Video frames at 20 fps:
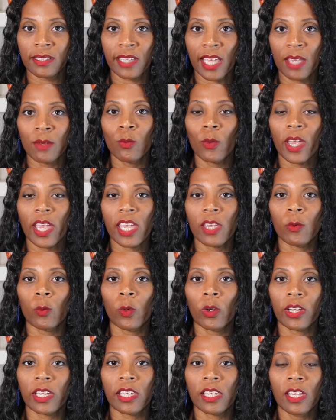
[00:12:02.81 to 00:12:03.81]
same way
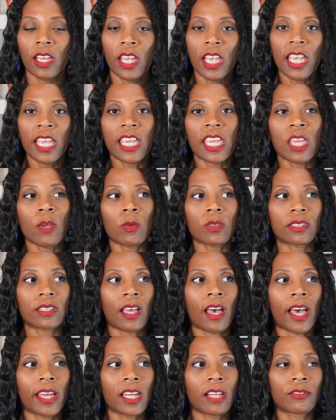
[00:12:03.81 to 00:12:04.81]
where he was
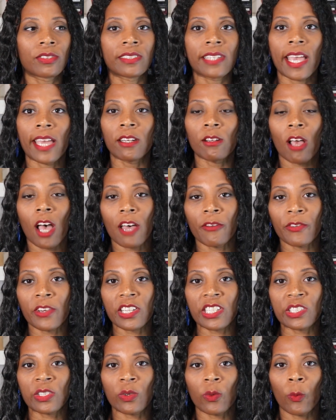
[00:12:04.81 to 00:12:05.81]
kind of
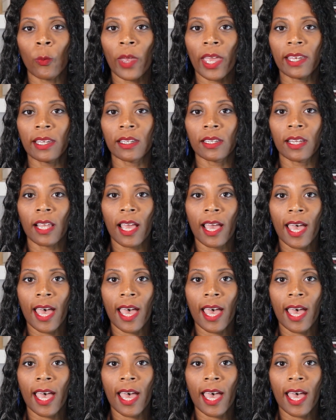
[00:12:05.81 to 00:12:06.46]
standoffish when